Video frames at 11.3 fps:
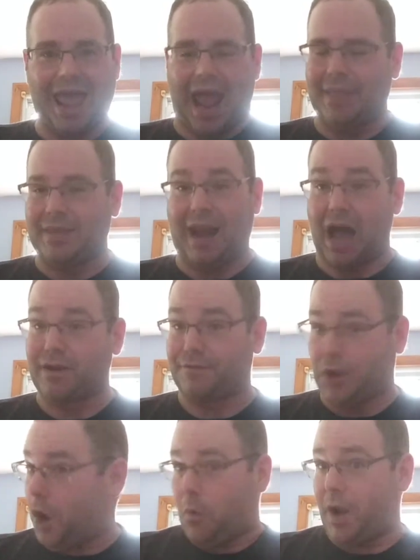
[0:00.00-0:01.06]
And then out of
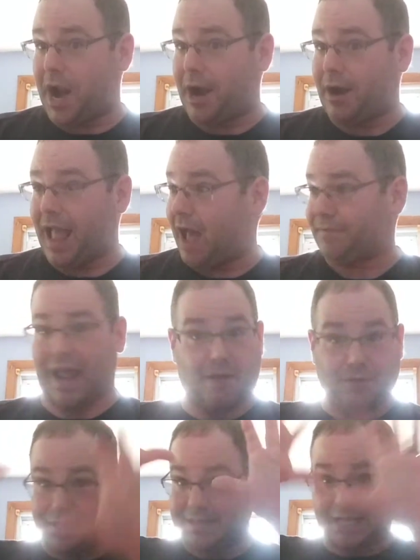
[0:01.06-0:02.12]
nowhere, after
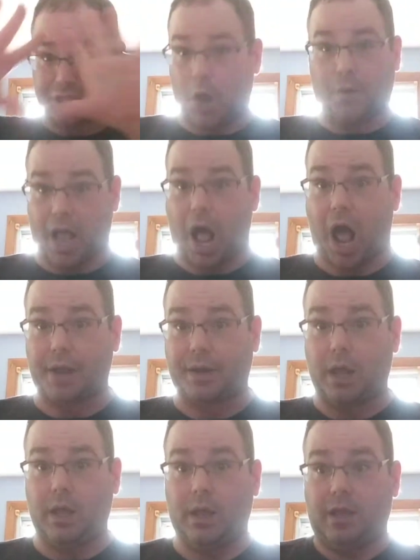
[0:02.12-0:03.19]
everything that's going on,